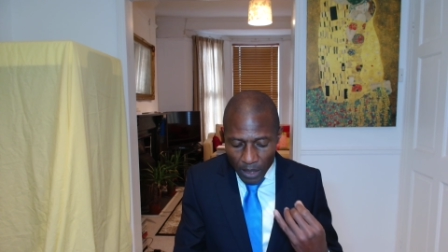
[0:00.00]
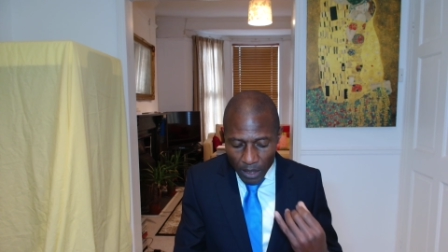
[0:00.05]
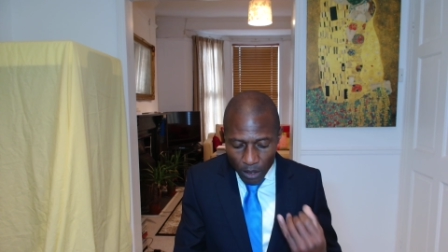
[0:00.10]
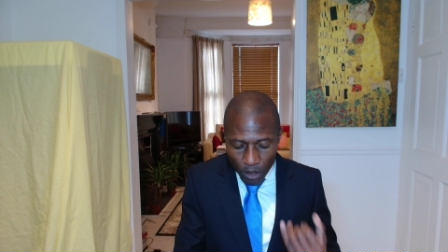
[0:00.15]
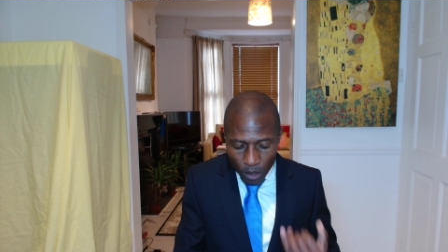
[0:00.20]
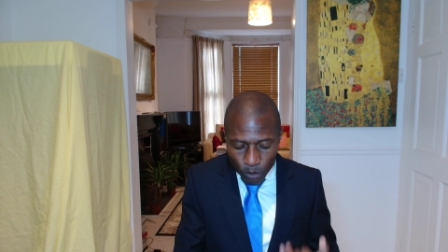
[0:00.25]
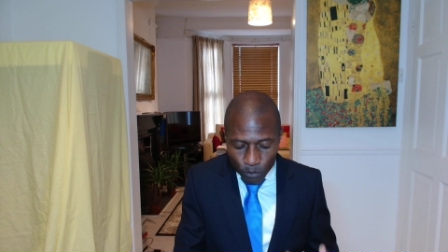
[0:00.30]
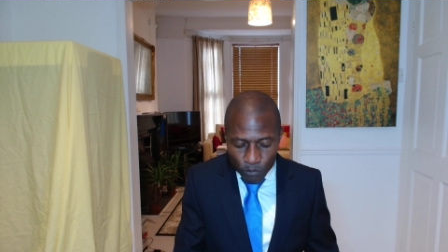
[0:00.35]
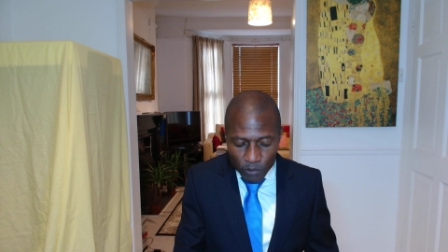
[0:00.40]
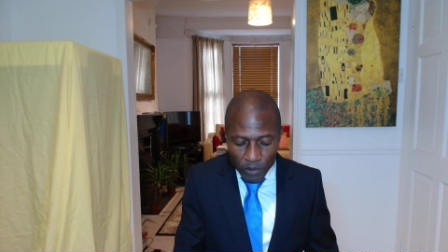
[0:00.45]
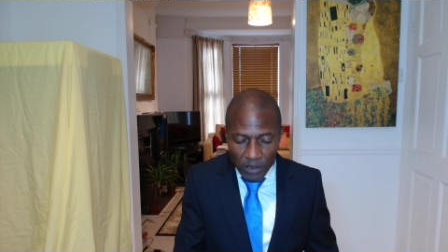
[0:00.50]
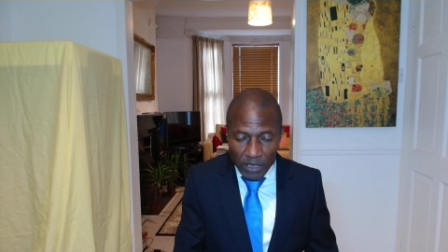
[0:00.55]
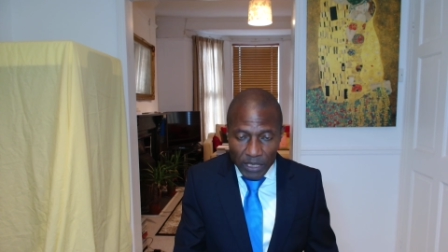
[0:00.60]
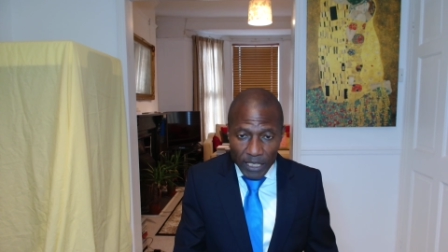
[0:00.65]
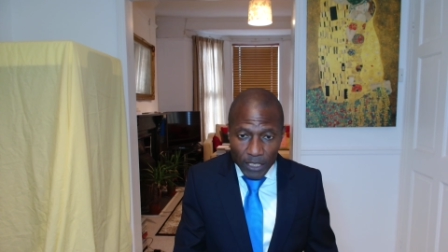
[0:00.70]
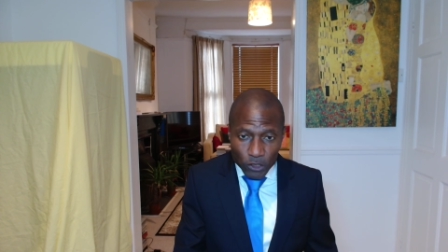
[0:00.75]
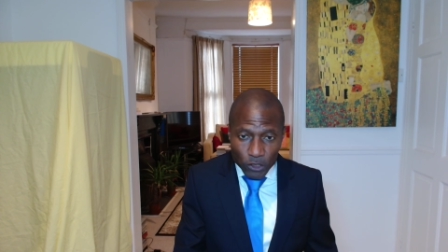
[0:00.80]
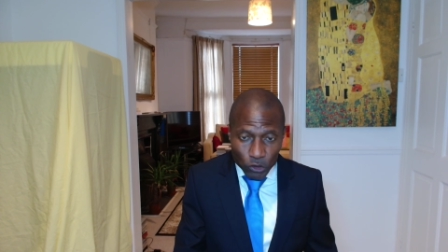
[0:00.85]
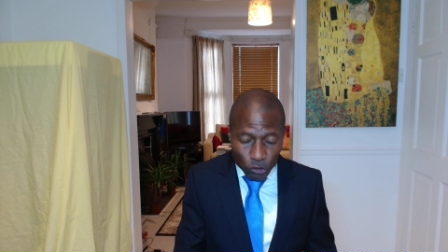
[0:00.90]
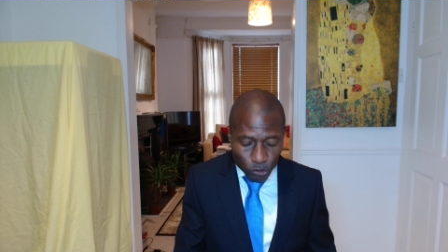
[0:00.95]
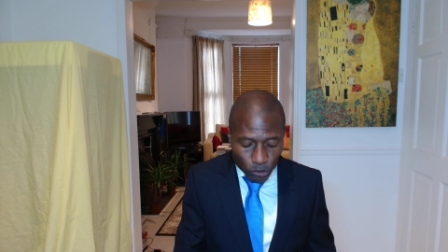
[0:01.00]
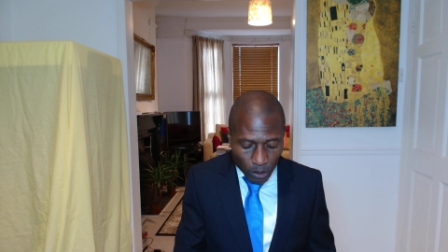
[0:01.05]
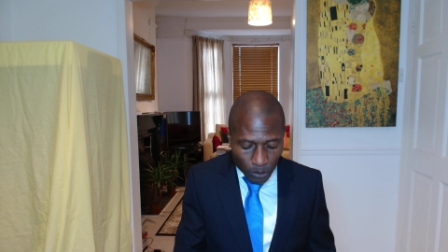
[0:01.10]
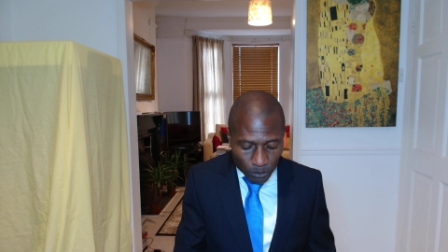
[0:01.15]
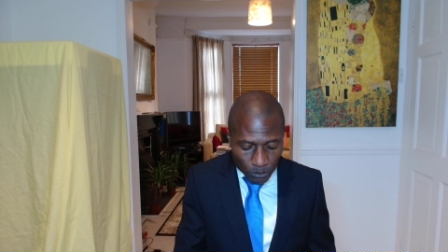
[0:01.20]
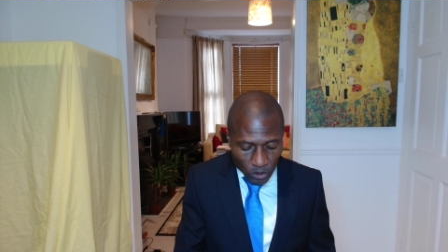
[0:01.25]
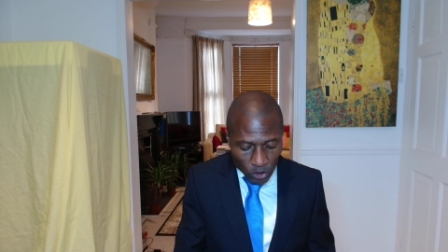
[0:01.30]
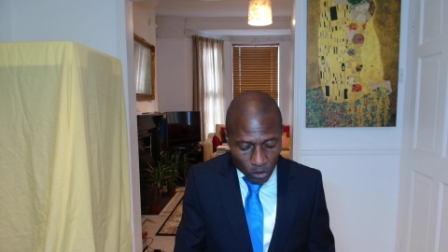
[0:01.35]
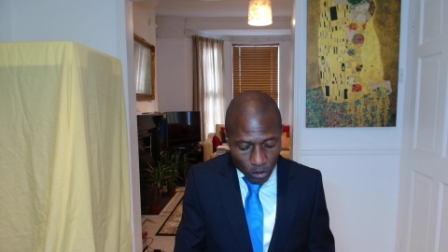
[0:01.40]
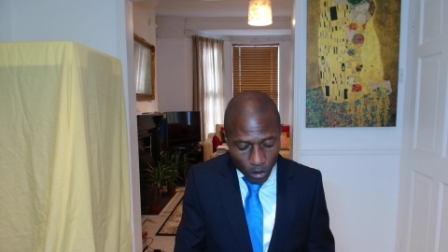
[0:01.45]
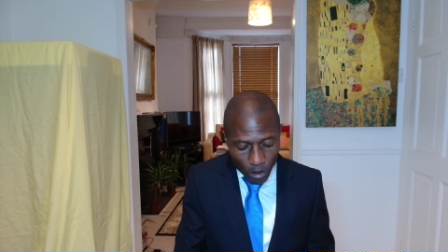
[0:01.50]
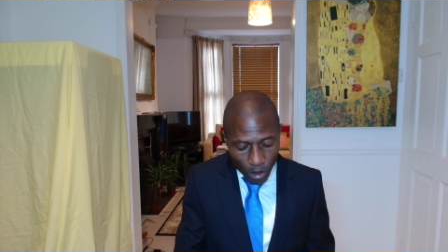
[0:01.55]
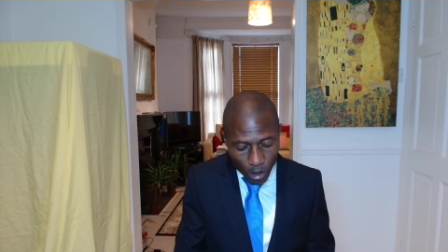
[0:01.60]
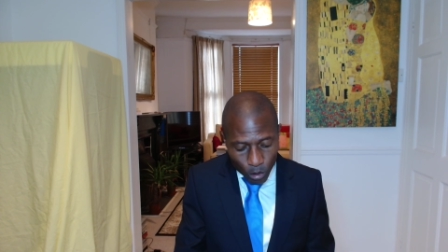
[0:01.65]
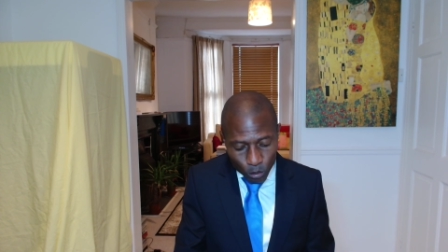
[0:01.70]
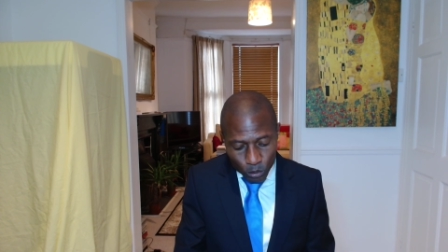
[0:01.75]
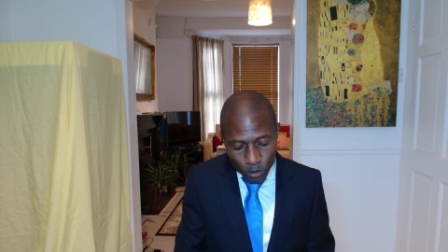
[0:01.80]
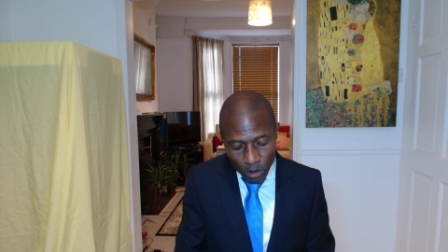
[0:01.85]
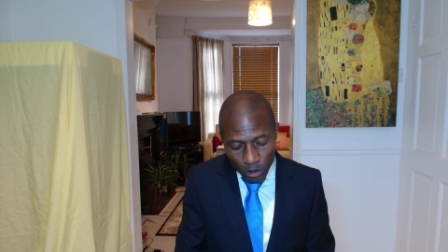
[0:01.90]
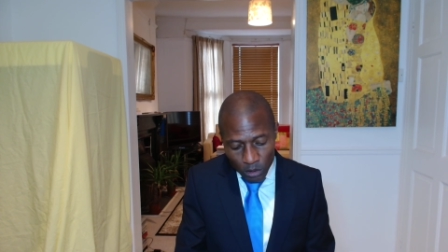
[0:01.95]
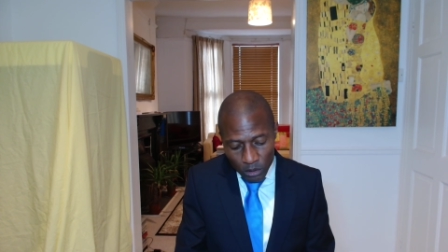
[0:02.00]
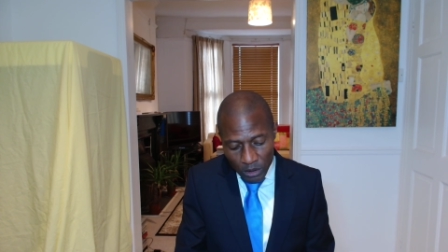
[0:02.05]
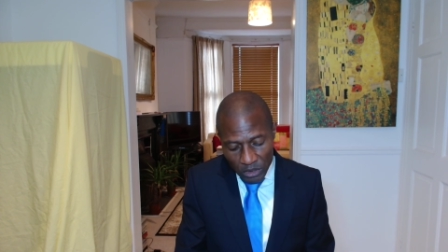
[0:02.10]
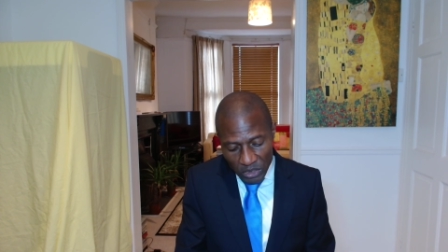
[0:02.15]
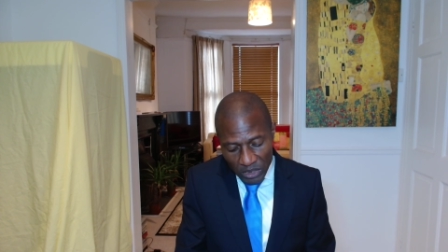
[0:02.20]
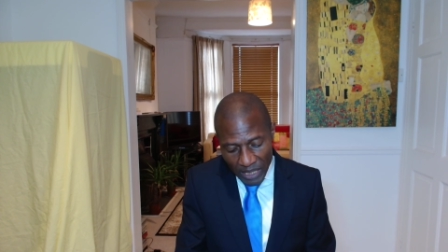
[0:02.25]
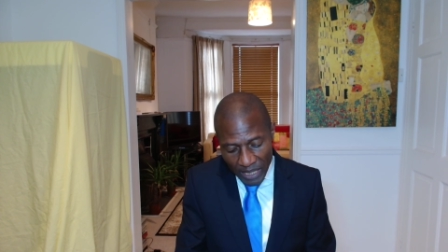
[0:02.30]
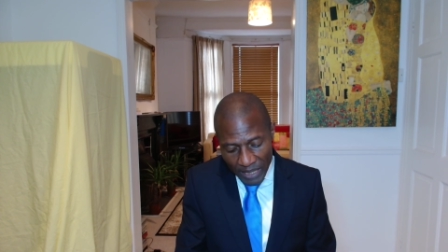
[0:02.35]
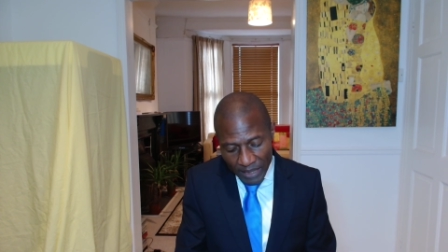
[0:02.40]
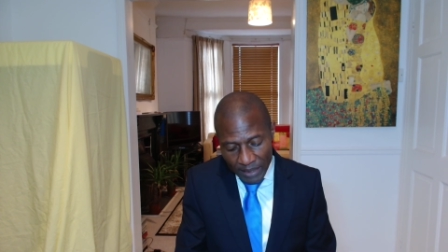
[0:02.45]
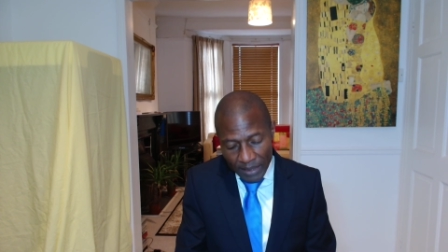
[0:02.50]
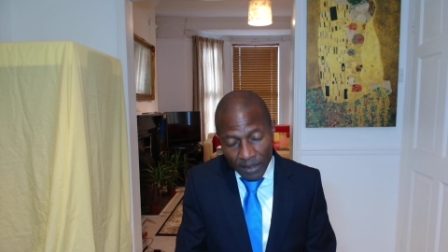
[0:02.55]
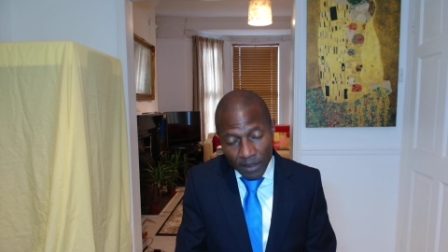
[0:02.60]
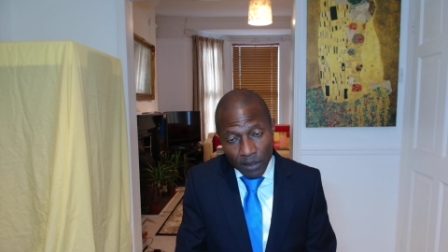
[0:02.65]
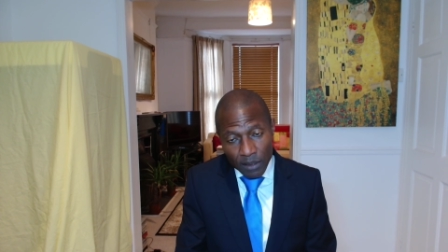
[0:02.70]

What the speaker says: obviously trumps your own understanding